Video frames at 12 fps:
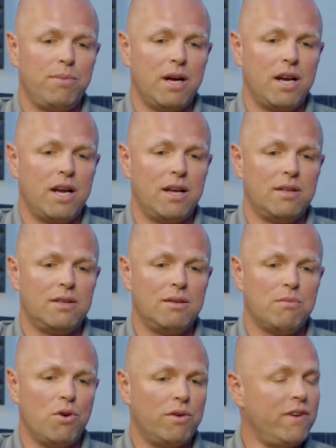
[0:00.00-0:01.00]
But uh, the
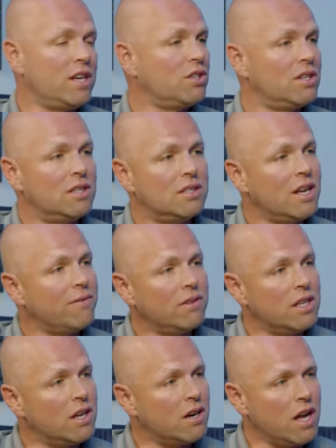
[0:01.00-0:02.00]
motivation is
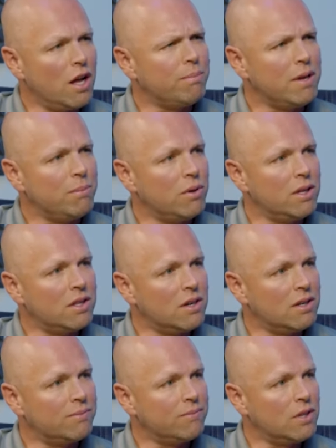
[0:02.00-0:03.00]
definitely there to help people at
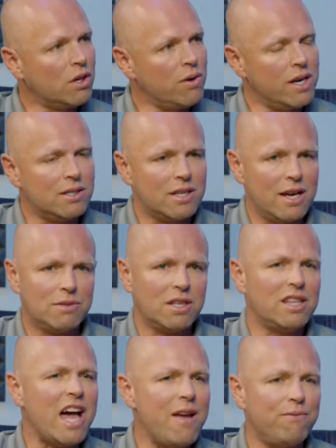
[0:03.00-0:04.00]
their their greatest times. The
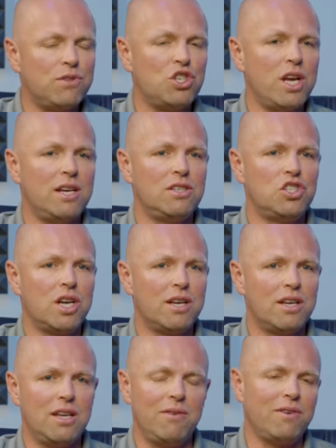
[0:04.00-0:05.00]
life
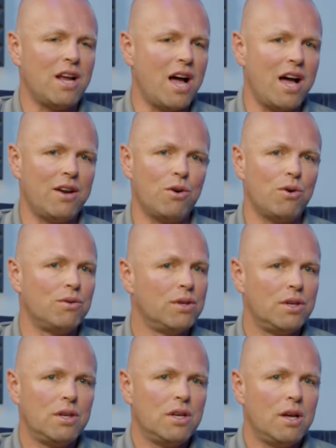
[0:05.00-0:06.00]
changing, even auto.
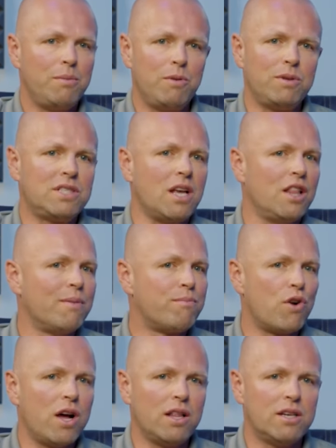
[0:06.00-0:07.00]
I mean, we sell
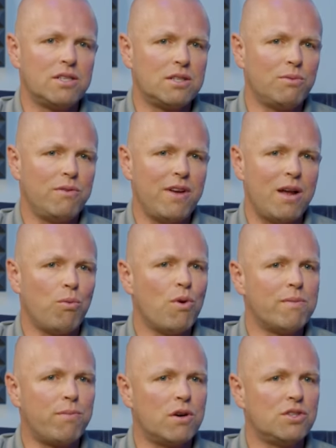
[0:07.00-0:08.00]
umbrellas. We've had
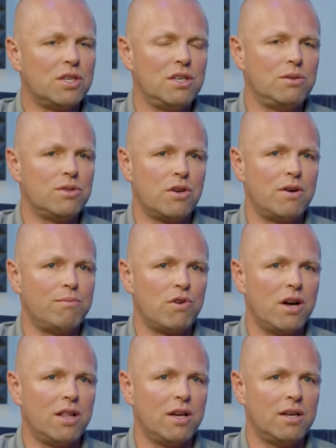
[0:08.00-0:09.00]
one person use their
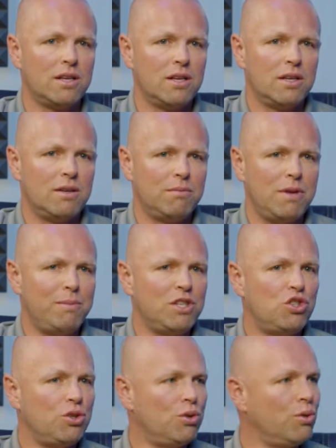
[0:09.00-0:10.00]
umbrella, maybe
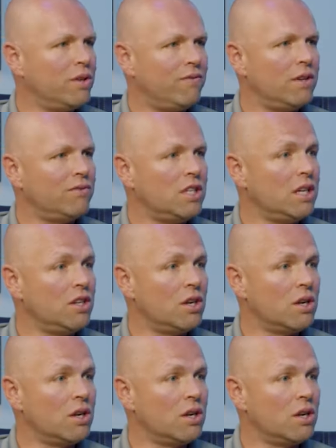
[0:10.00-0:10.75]
two in 15